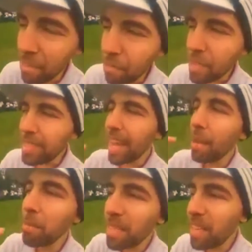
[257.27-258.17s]
Give it
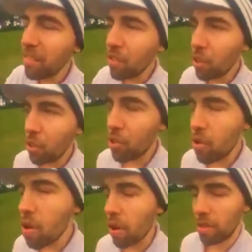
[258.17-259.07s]
time, give it
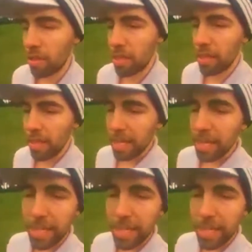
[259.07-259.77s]
thought.